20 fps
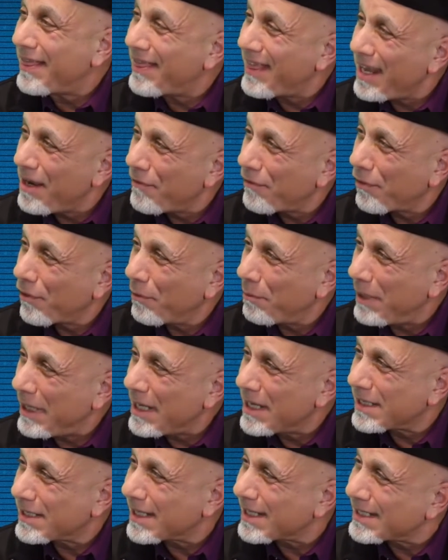thing for
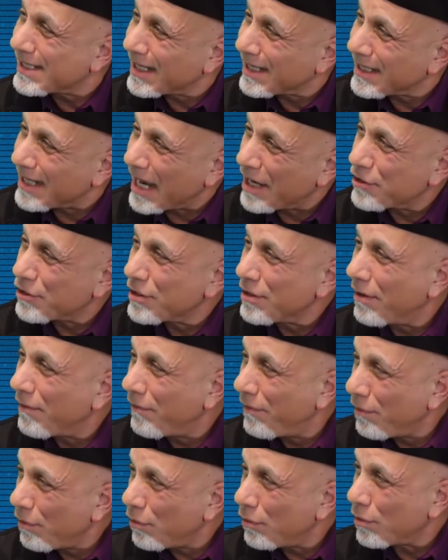me is the selection of
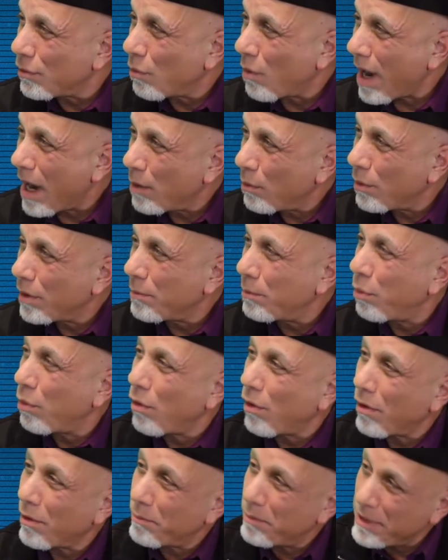food. Why would
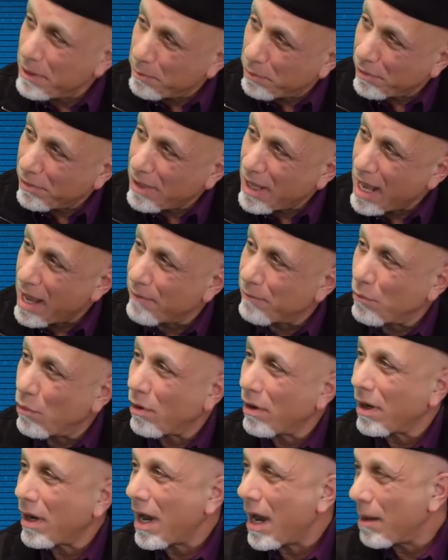poorer people have
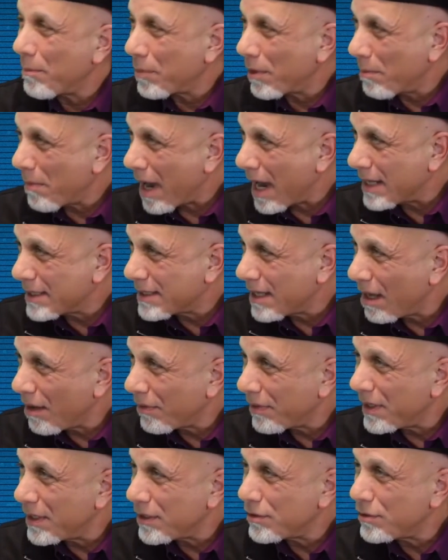more compromised
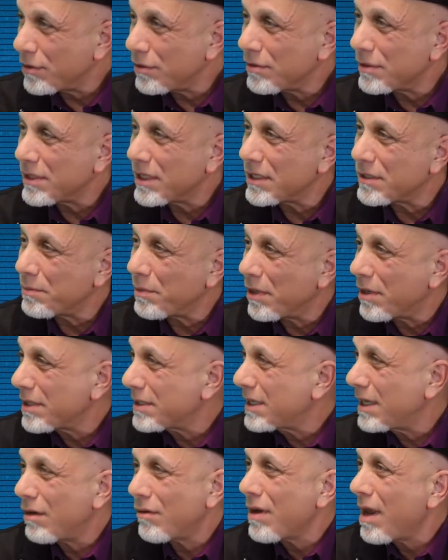health issues? It's
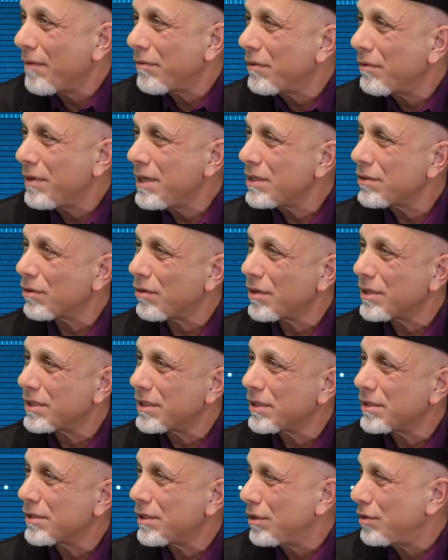because they don't have the
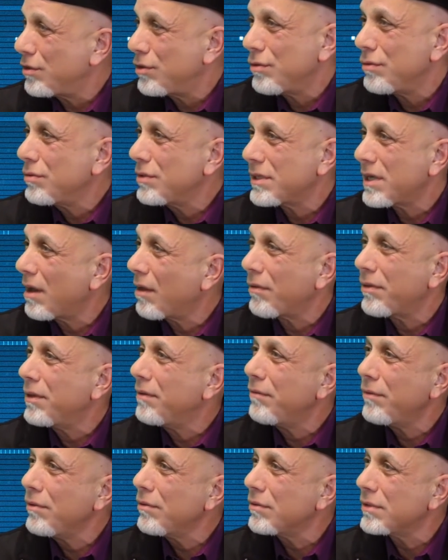resources to choose
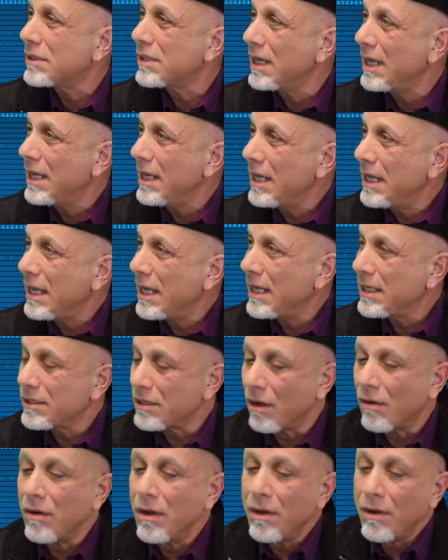healthy foods. And
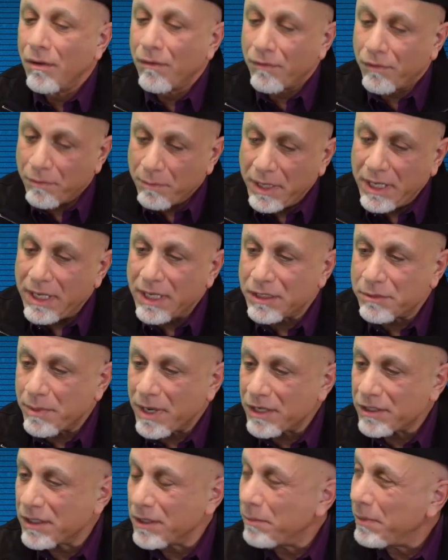so for me,
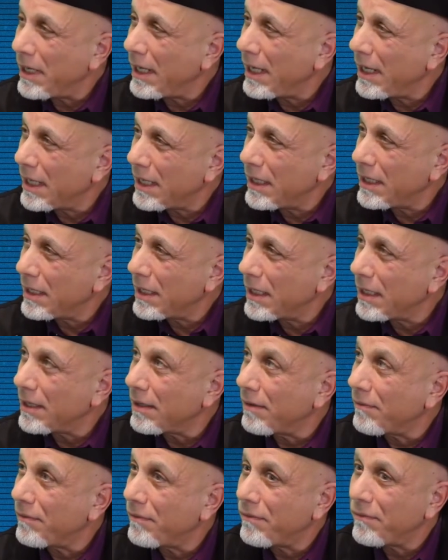especially being in
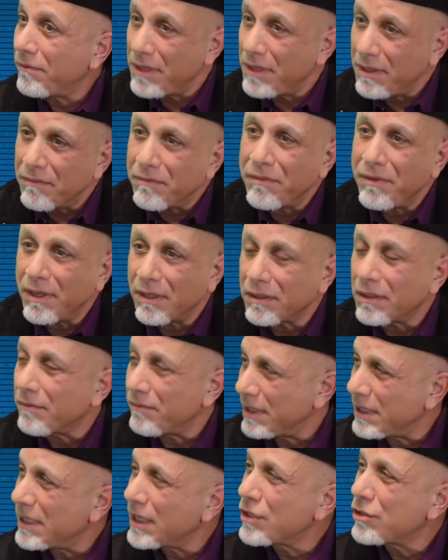the field
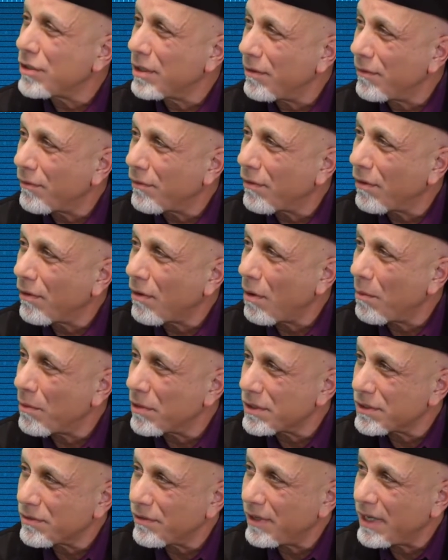of addiction for
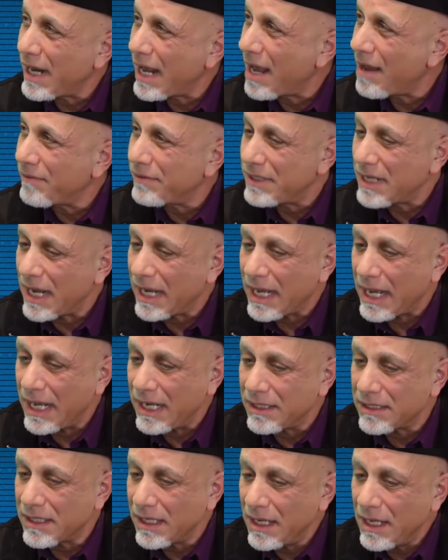almost 3.5
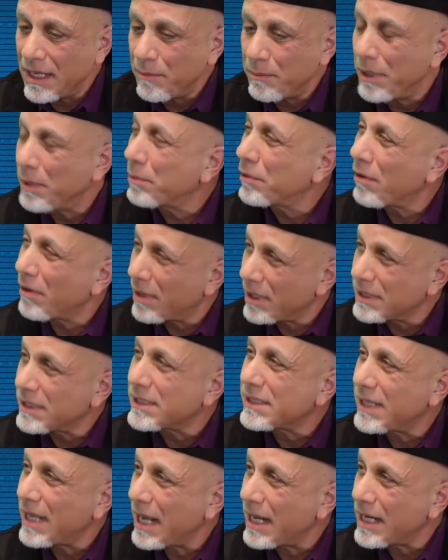decades, people don't
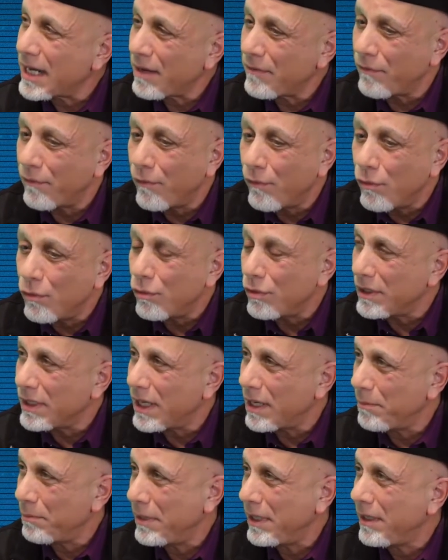understand that food
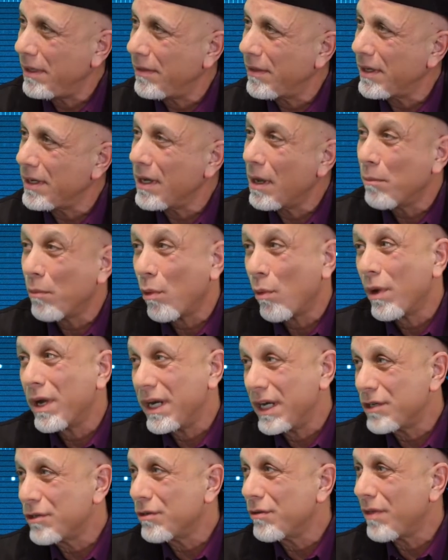can be the
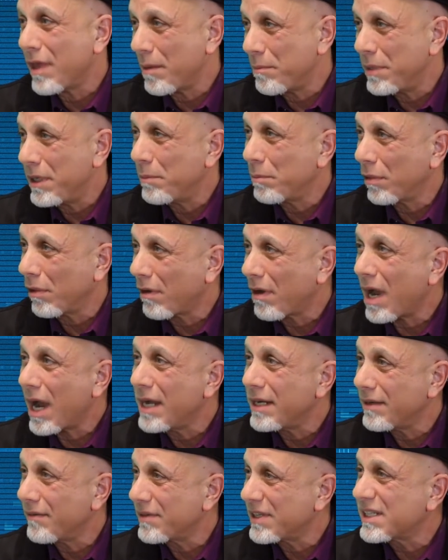#1 issue that people are
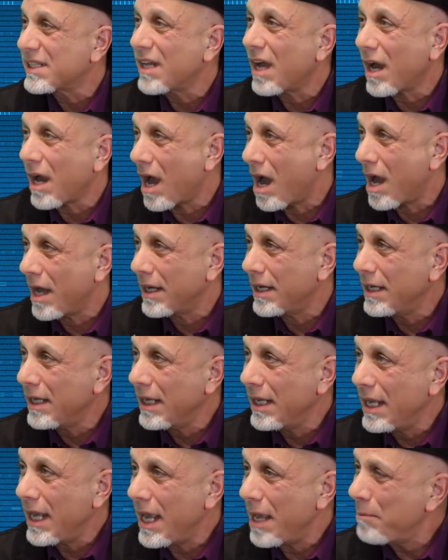kind of stuck on.
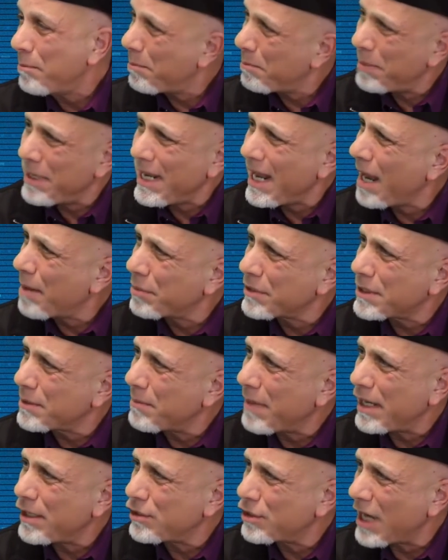And being able to
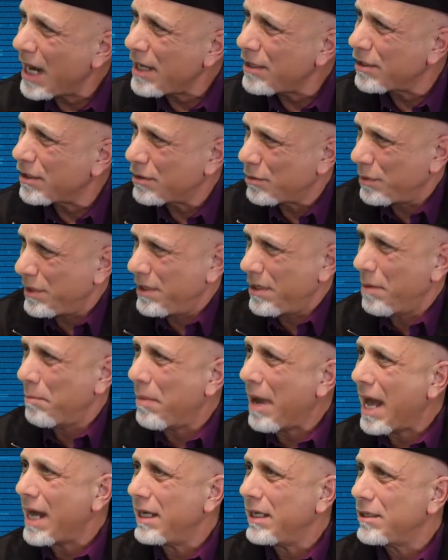make changes with their
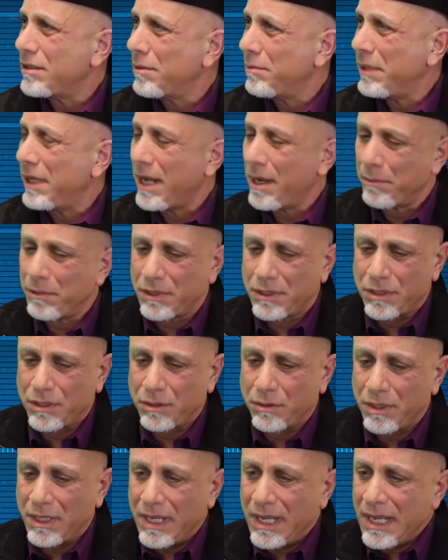body, to be able
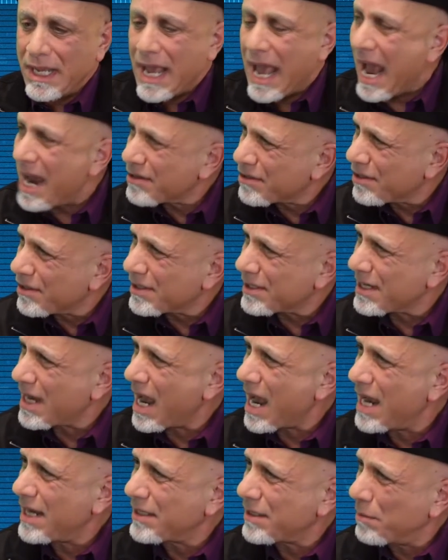to
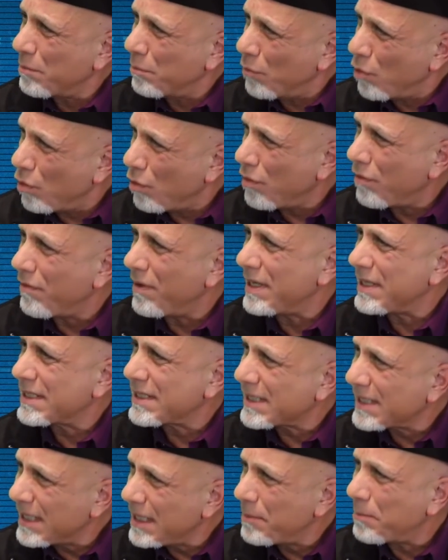exercise and move and
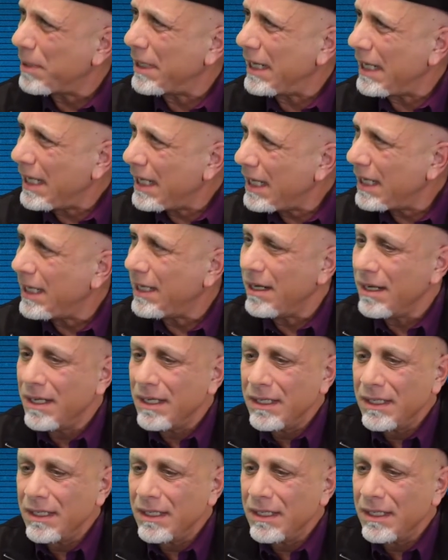sleep and eat,